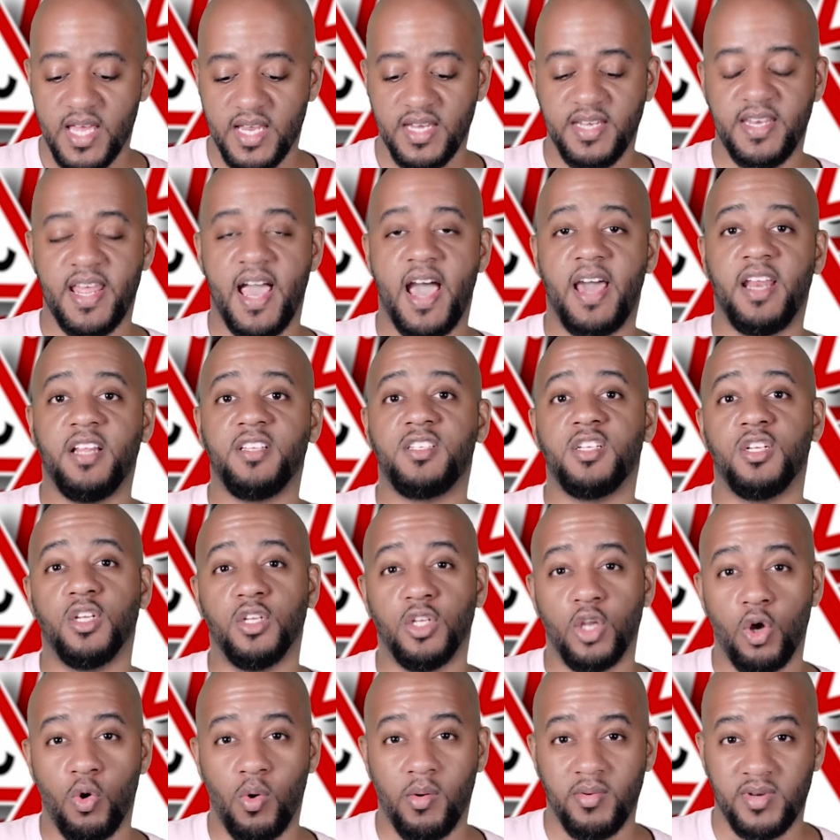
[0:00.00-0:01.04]
down into the
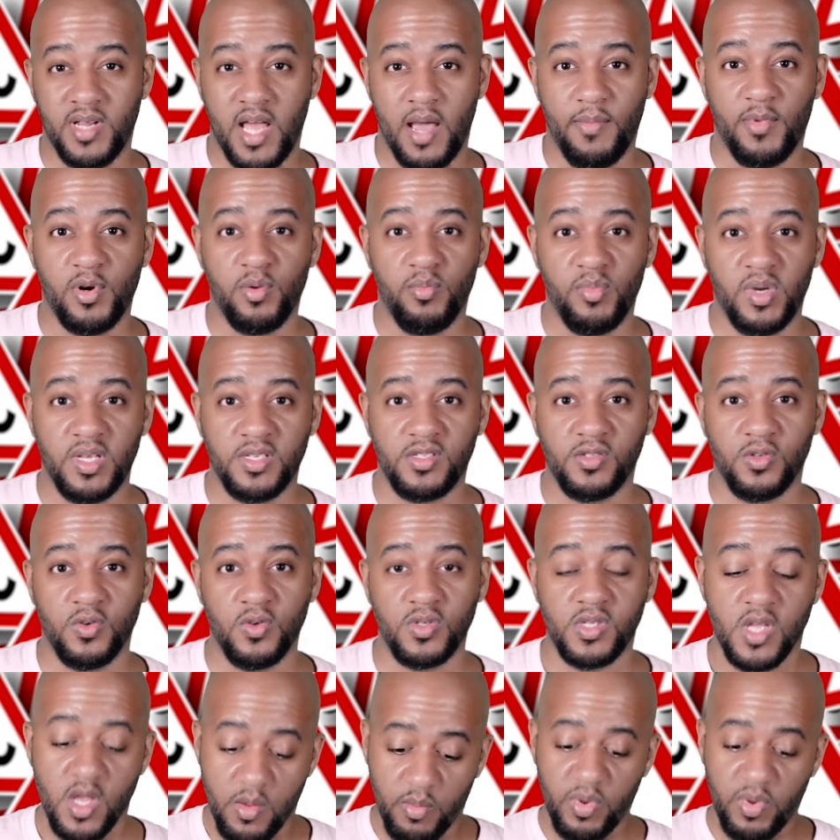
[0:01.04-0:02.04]
lower abdominal muscles,